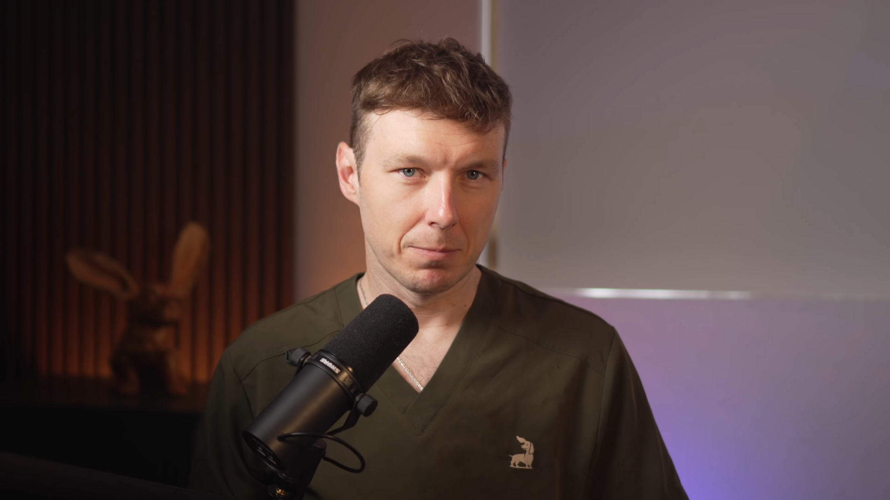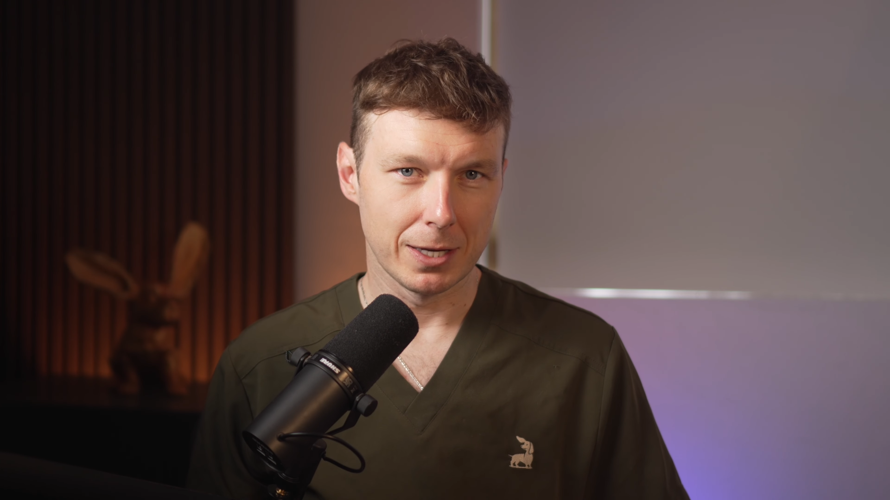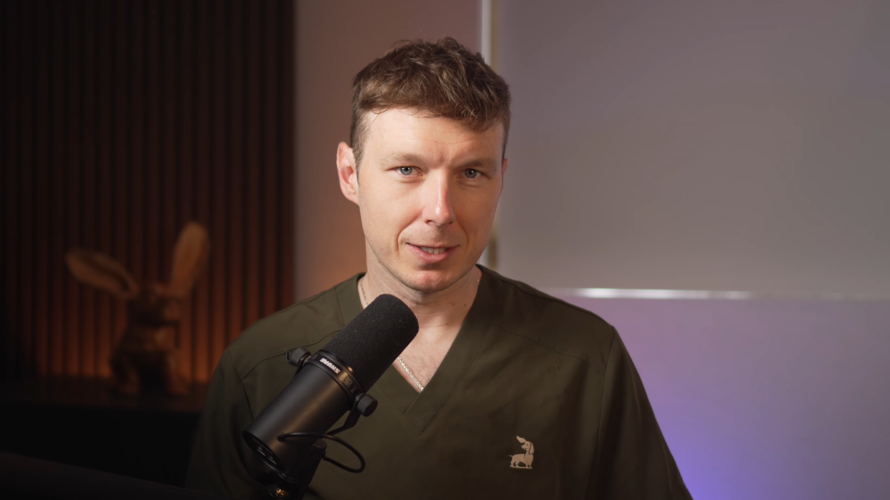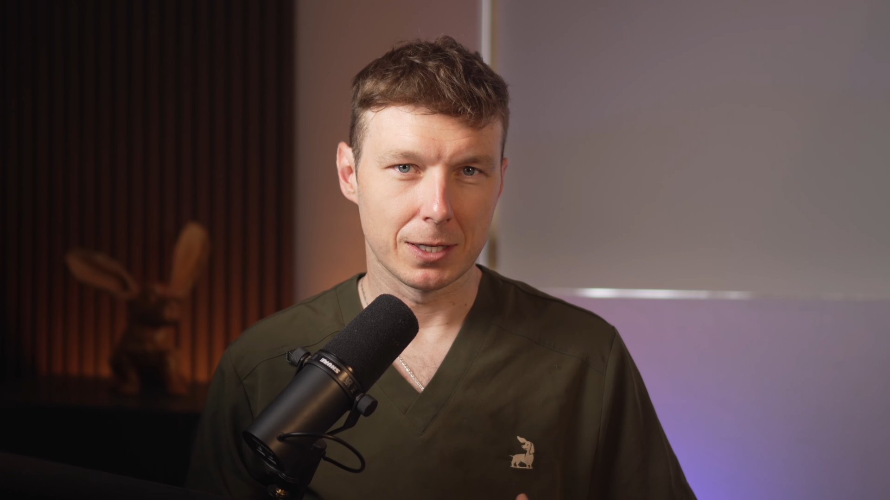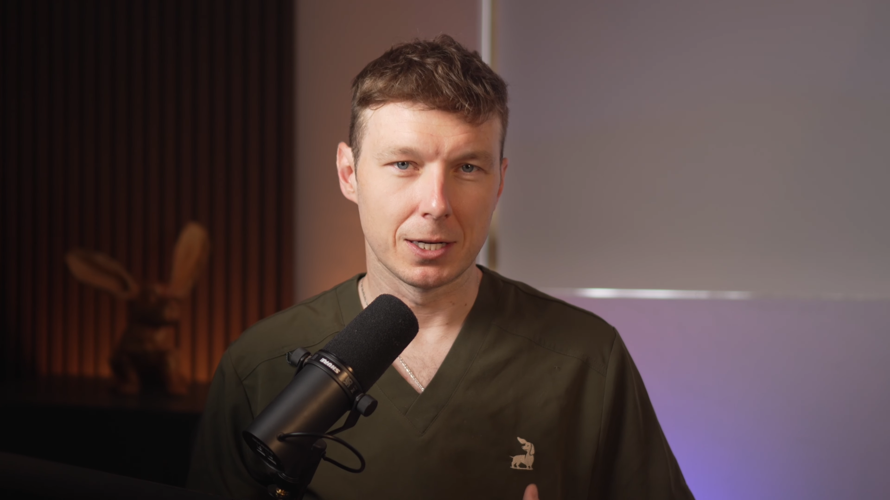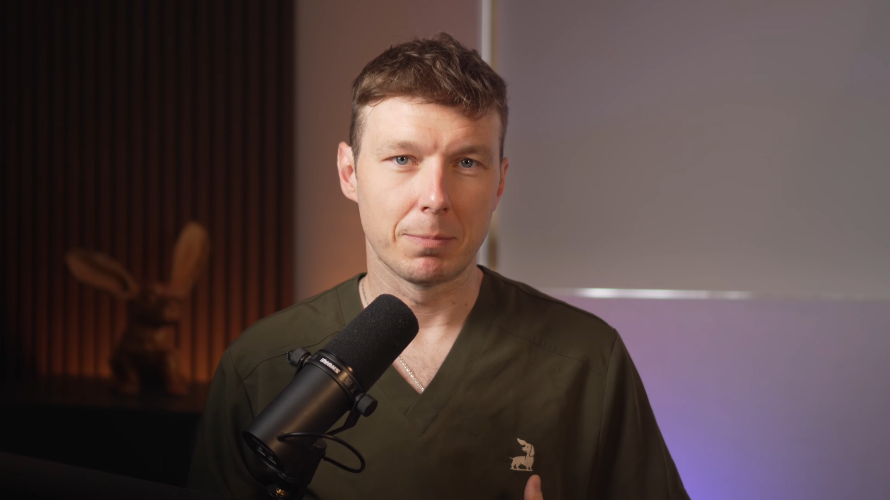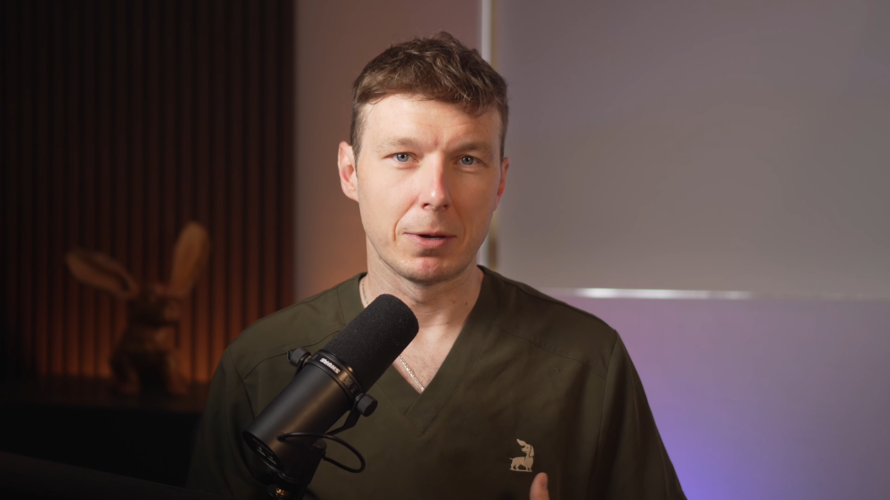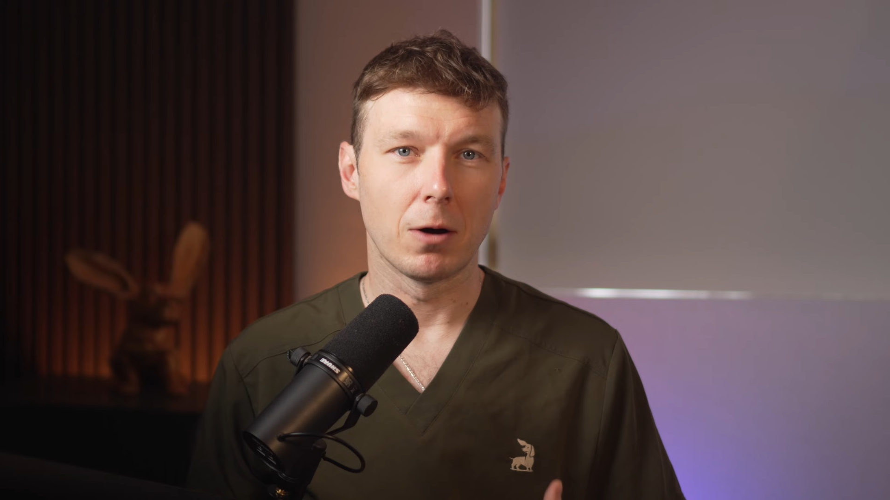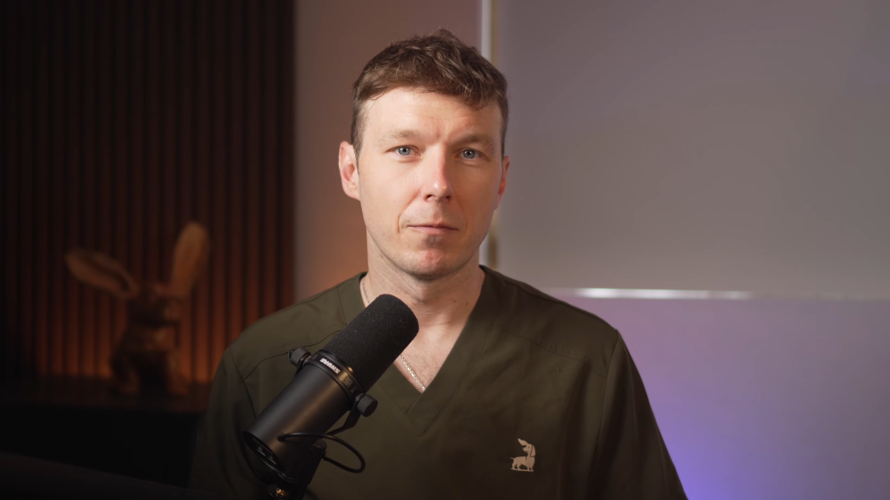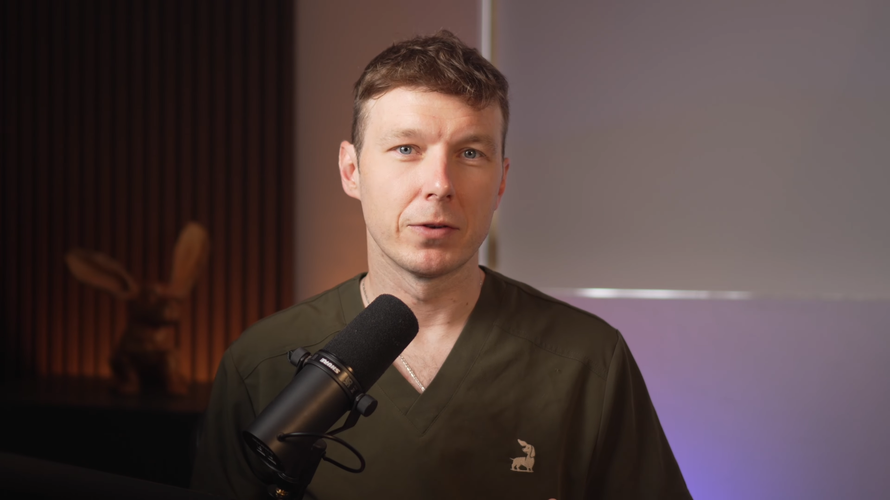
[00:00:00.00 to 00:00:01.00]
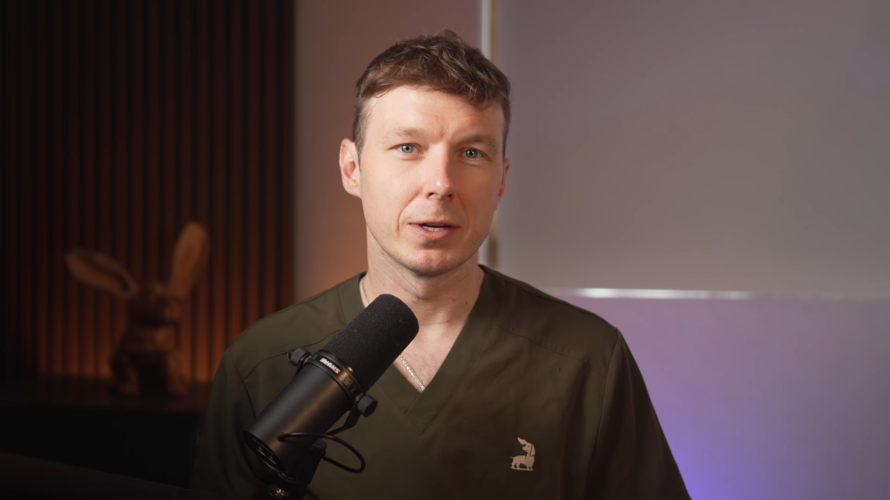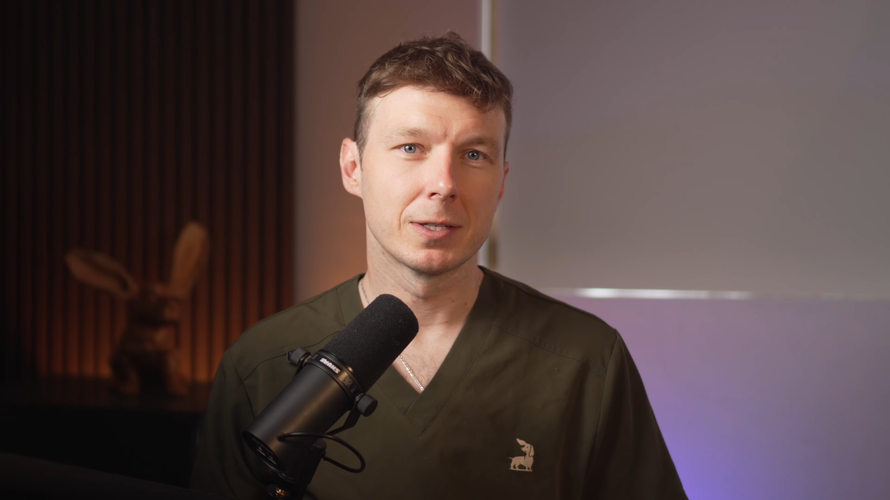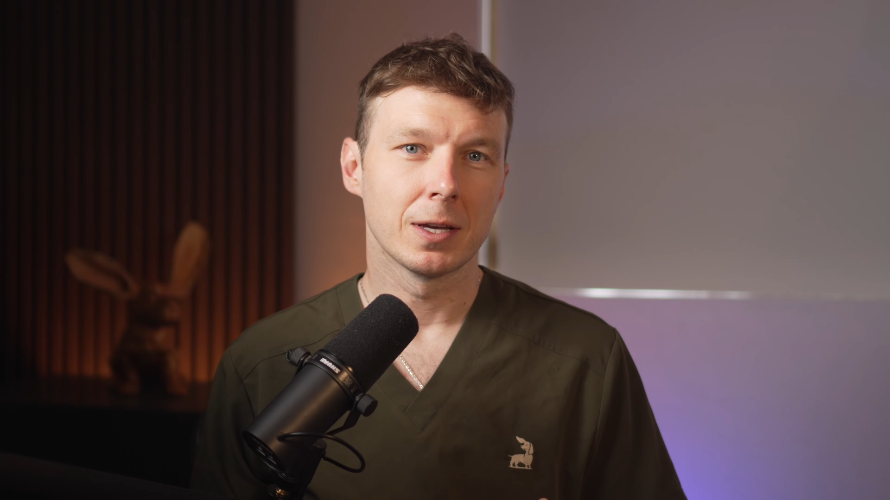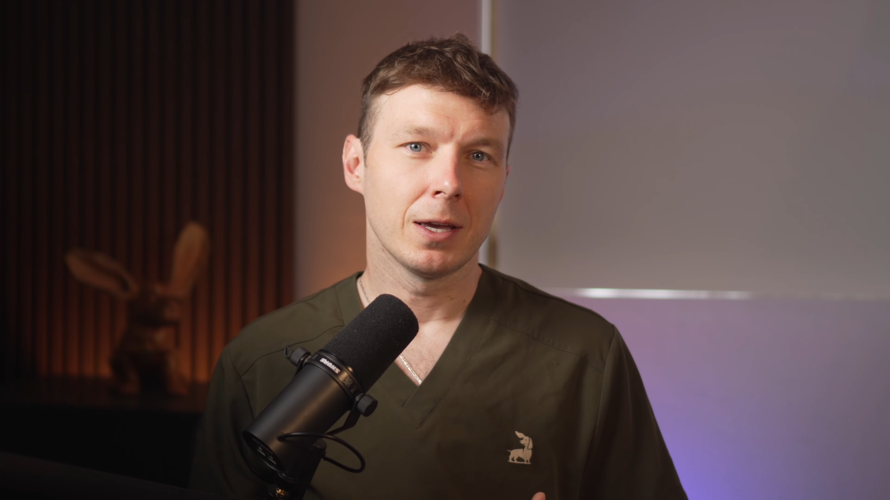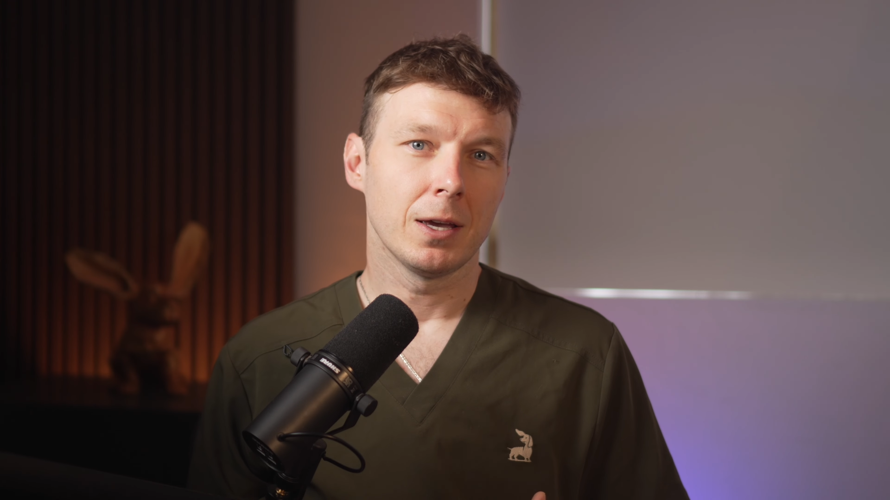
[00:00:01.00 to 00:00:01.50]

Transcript: may suddenly be obvious.